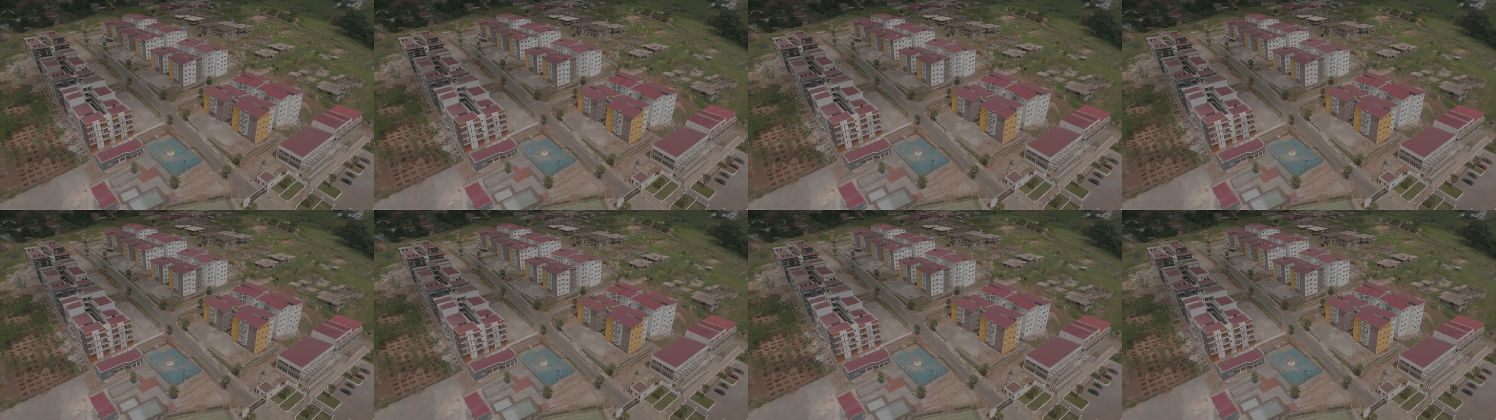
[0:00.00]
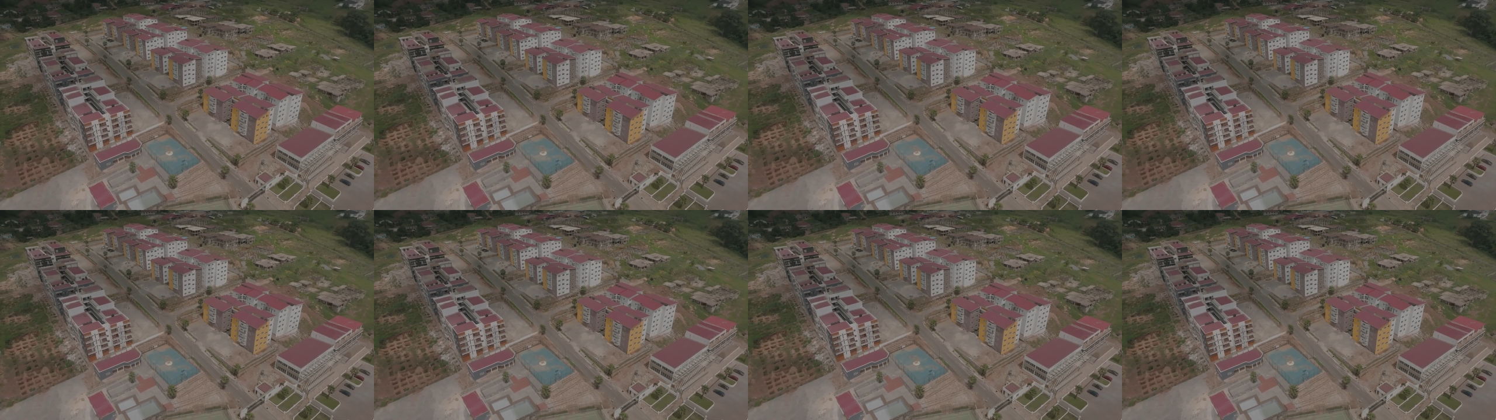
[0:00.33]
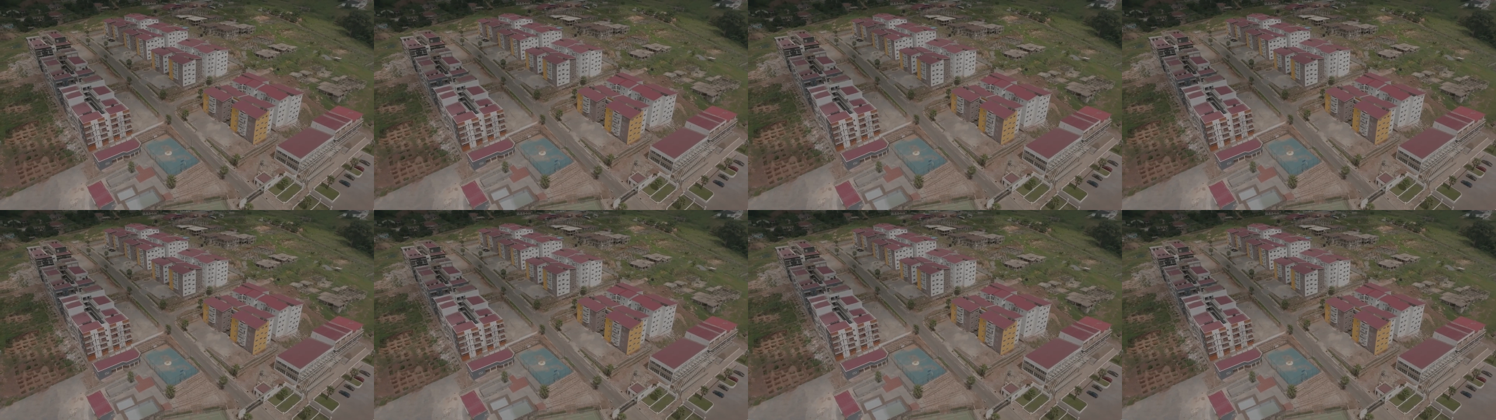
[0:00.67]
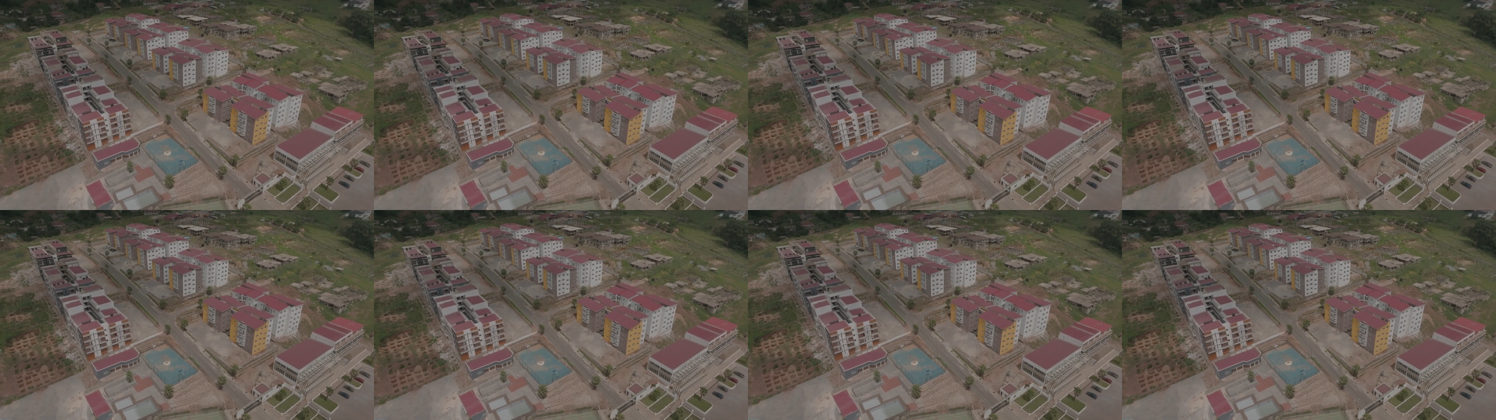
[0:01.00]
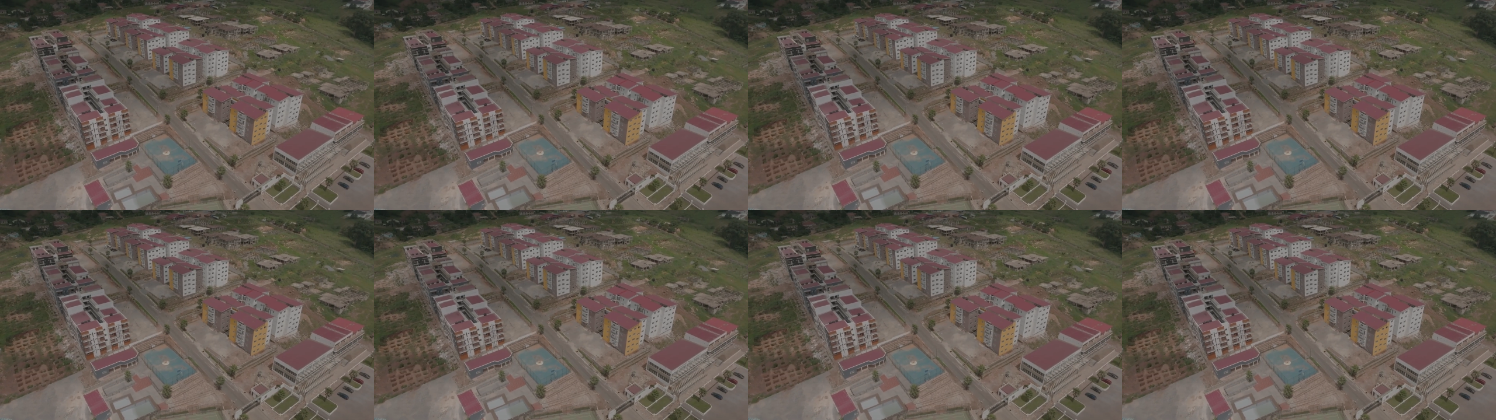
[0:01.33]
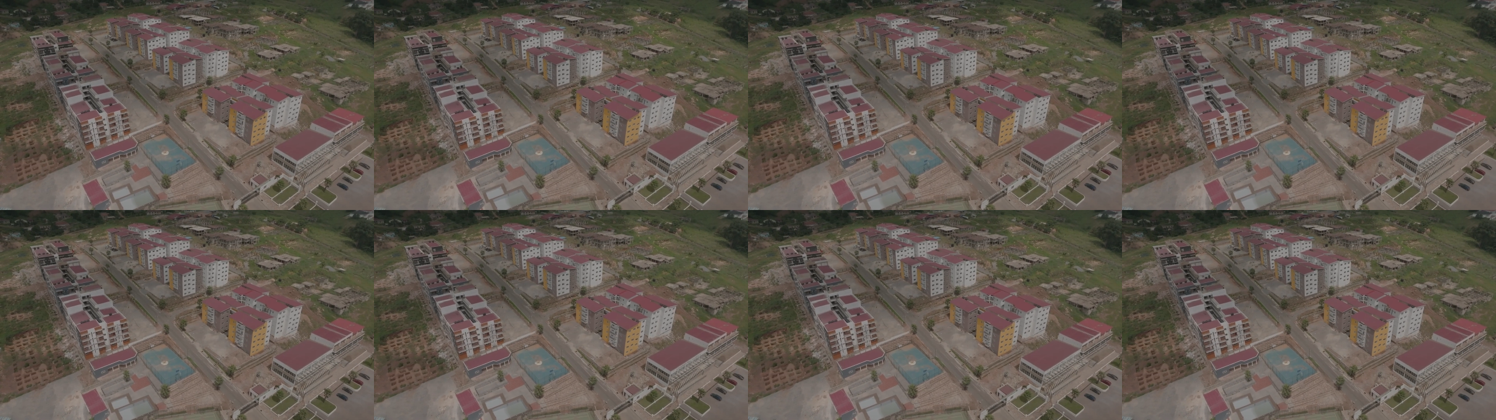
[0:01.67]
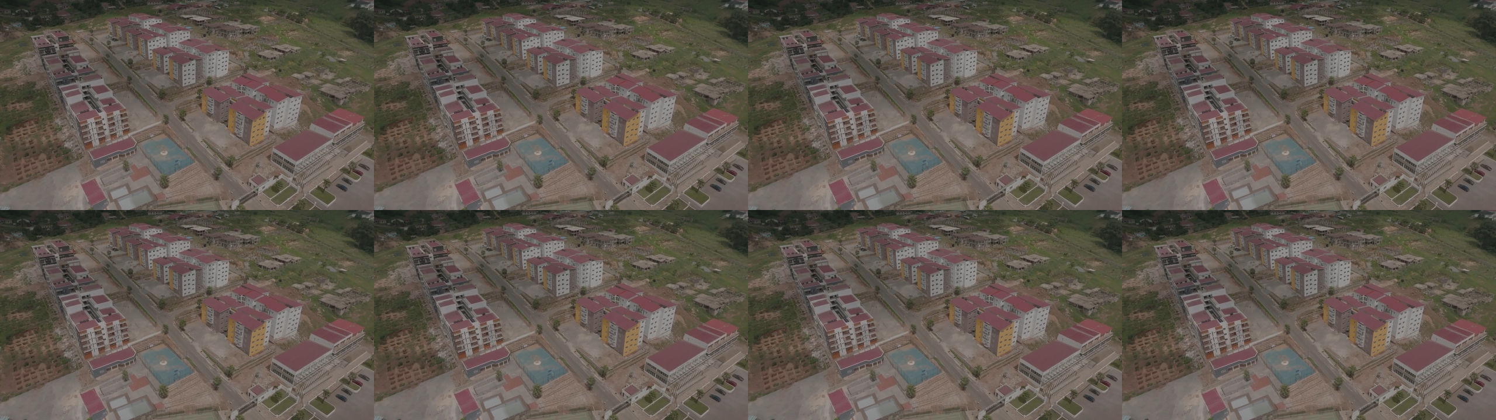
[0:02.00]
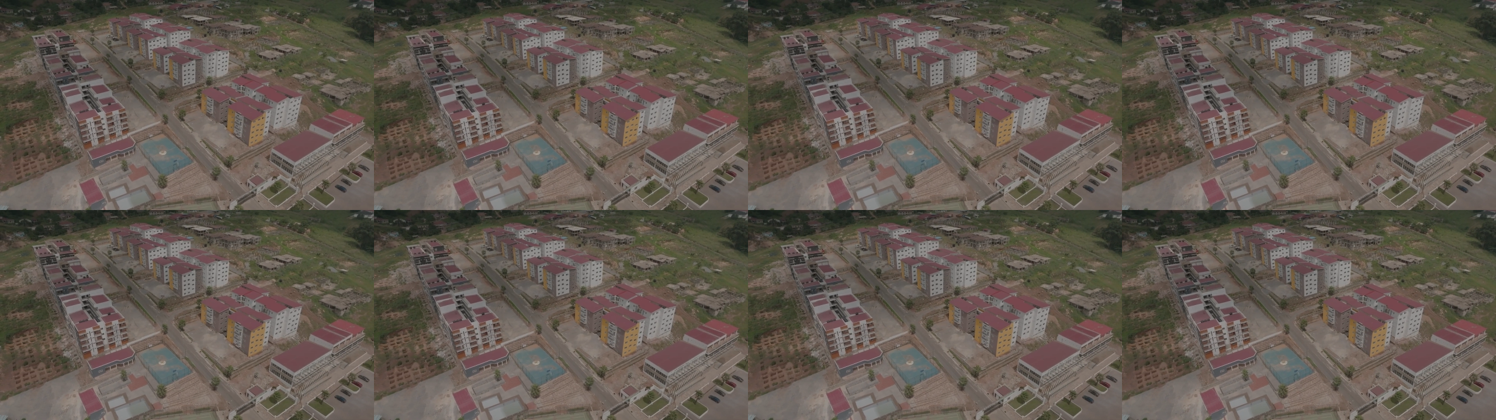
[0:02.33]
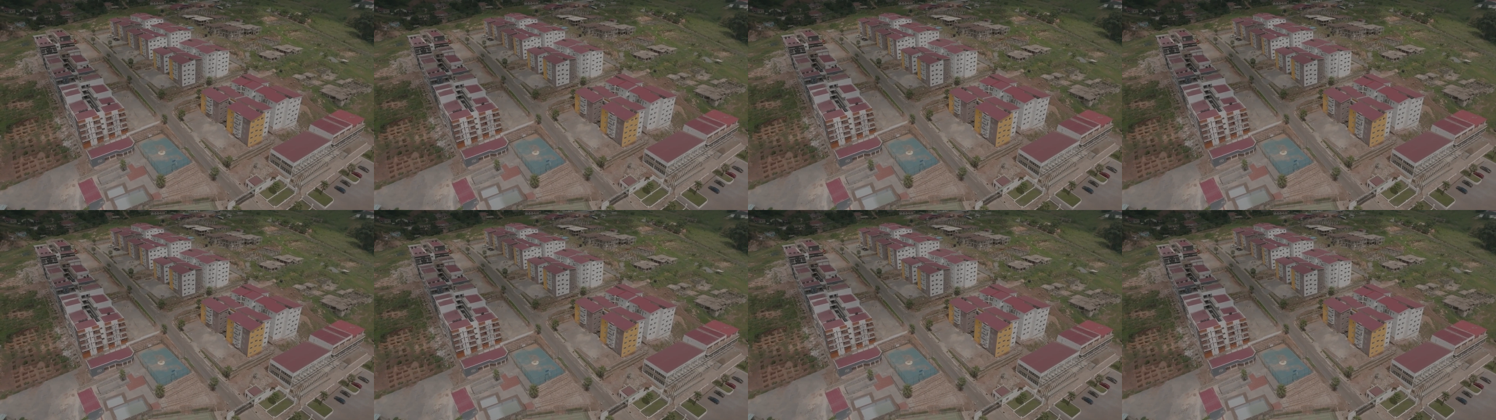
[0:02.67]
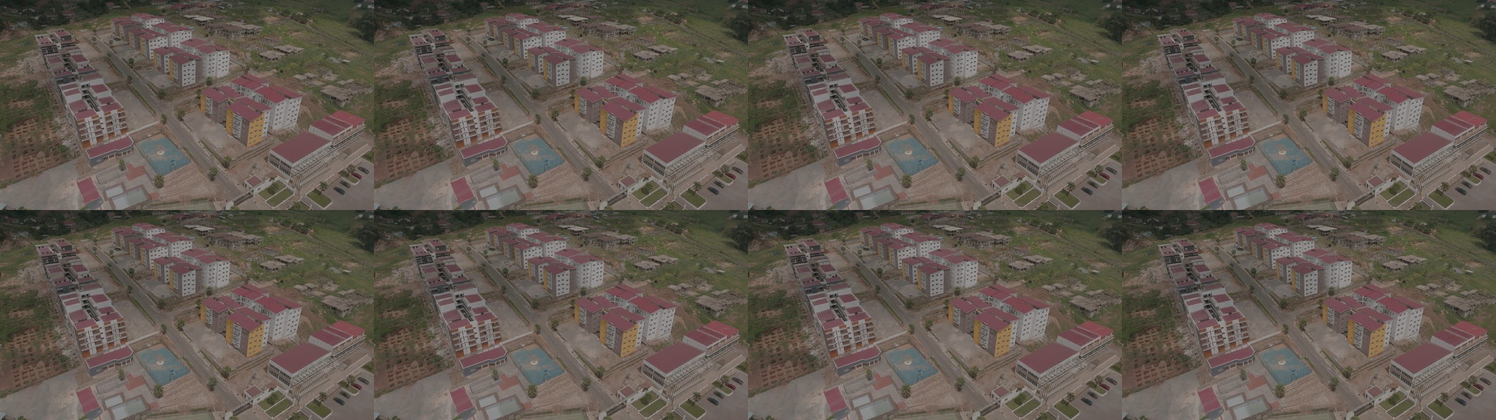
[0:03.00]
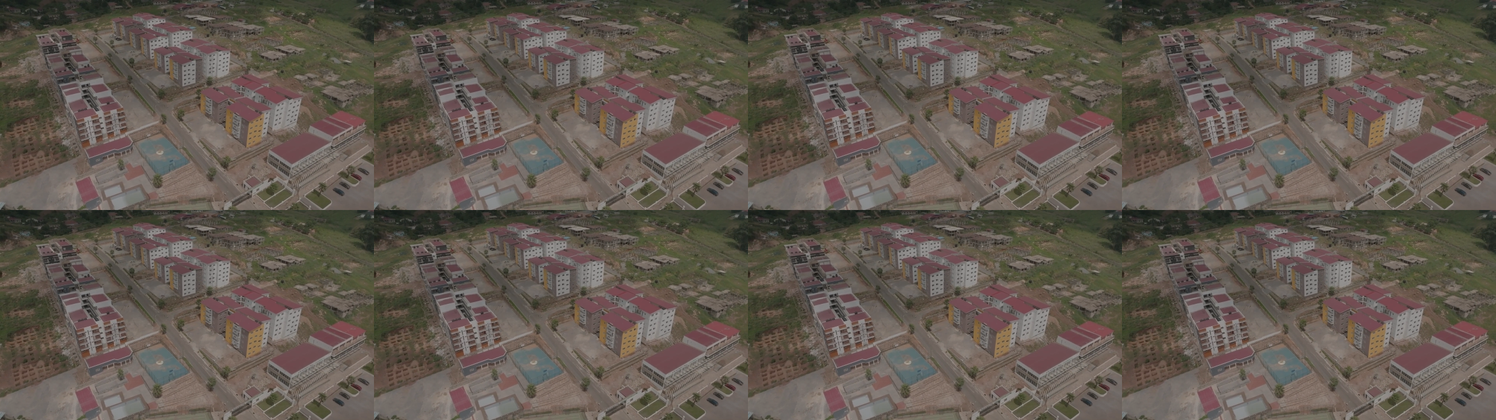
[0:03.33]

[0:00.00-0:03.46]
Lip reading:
Nobody's mouth can be seen.